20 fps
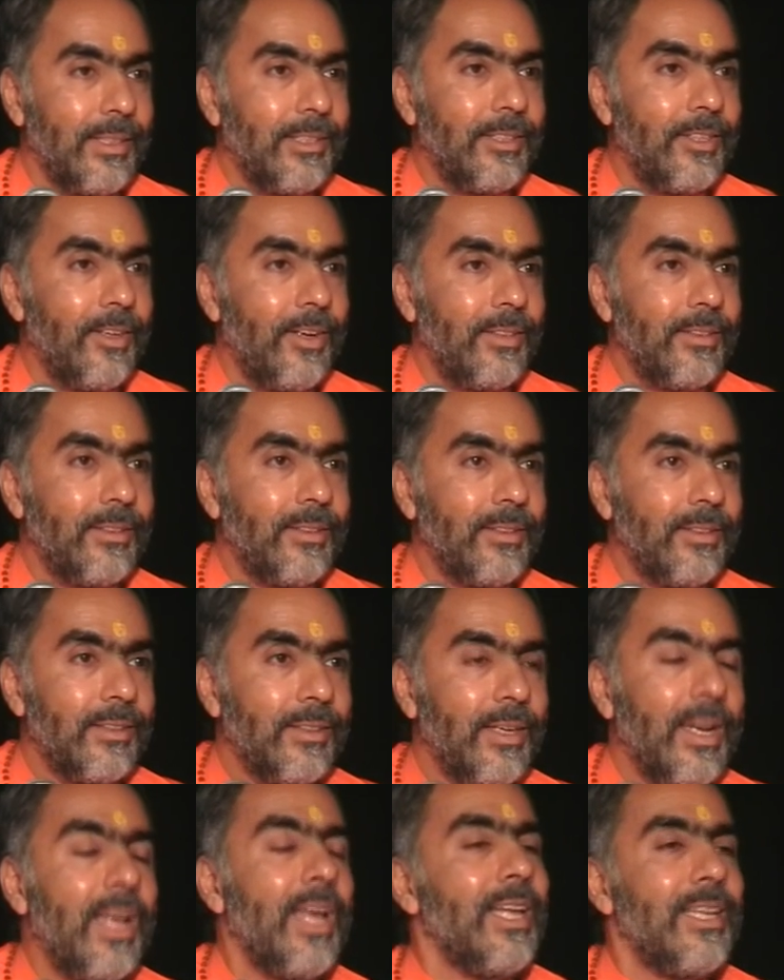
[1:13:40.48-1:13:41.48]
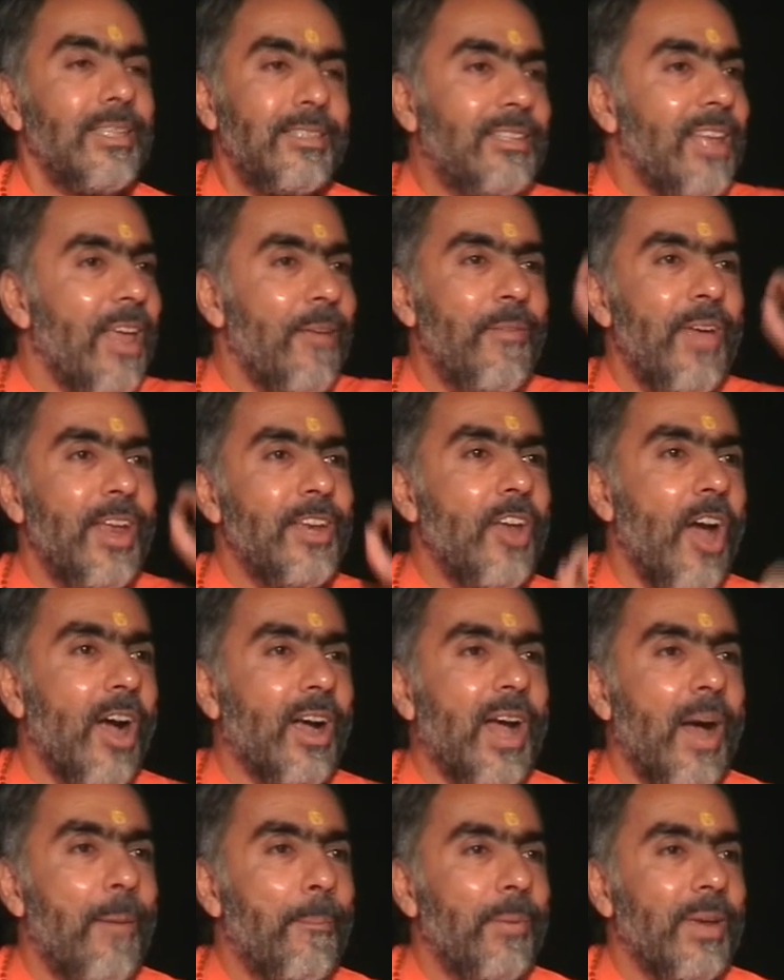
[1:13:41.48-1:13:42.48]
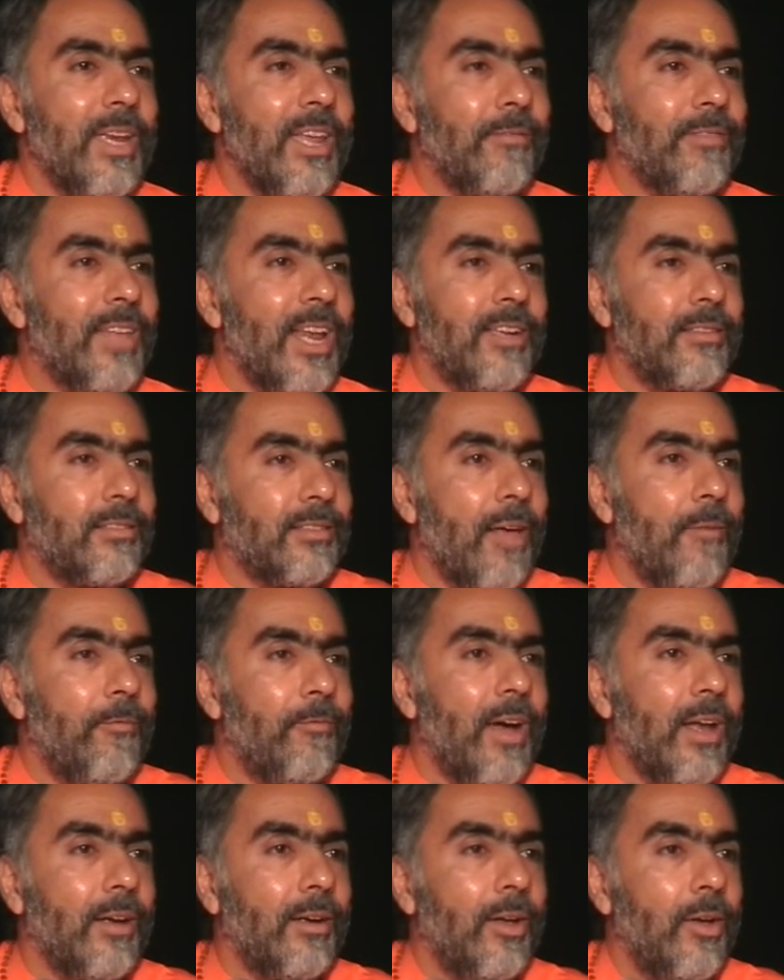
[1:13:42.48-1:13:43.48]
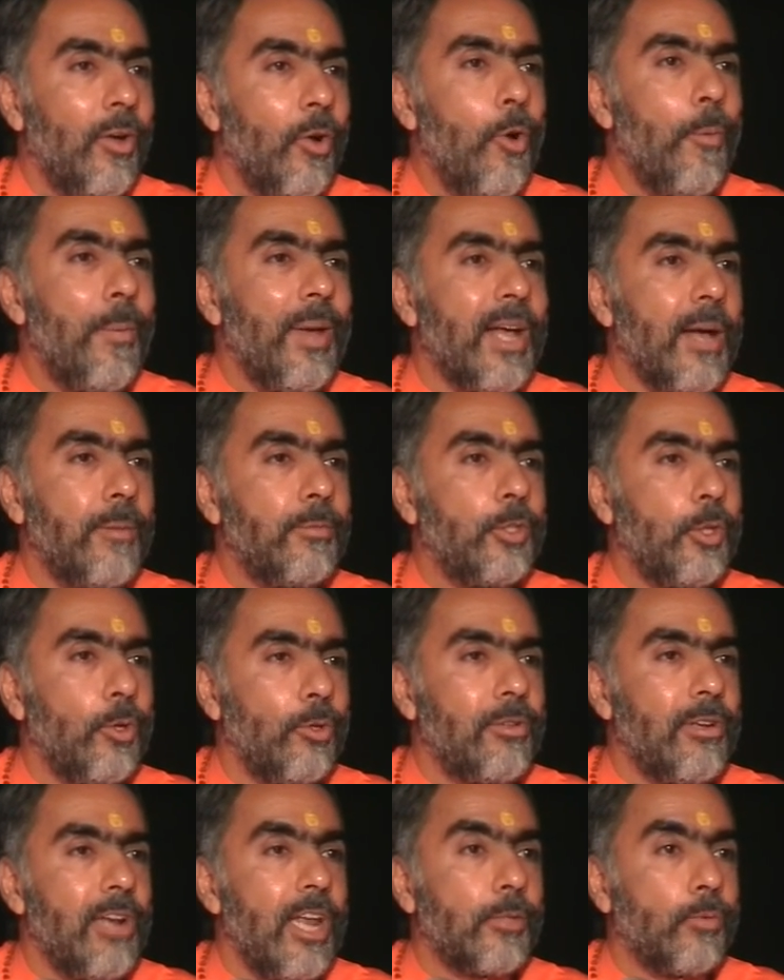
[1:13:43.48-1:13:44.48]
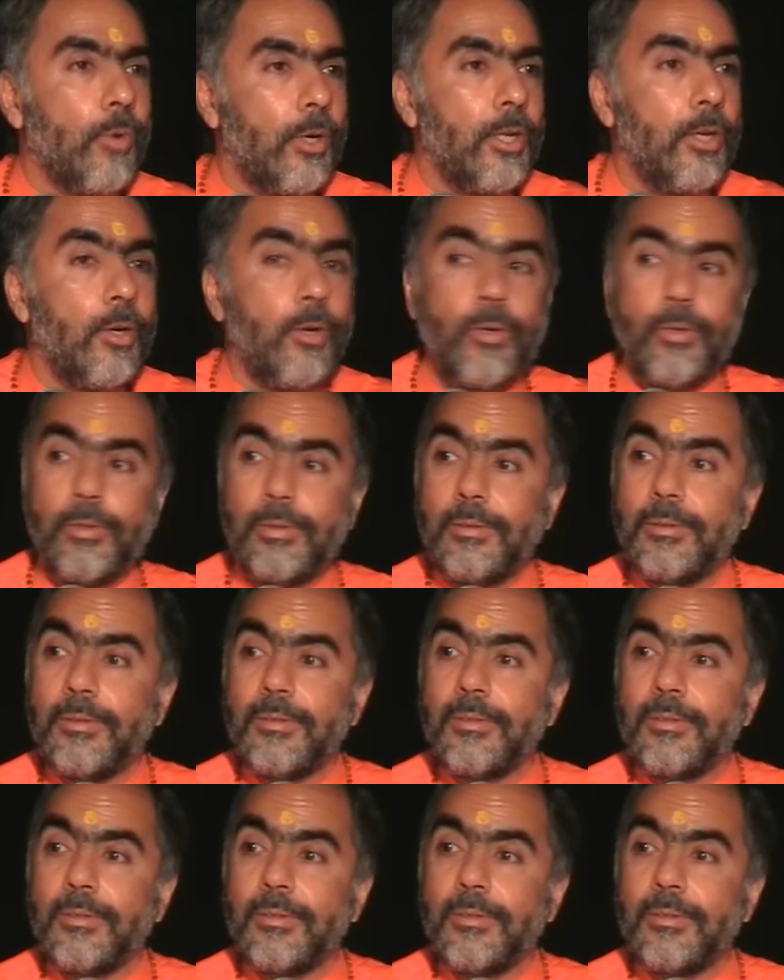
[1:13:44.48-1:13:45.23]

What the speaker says: Is it not? Same way in your company, if there is someone who becomes useless, what do?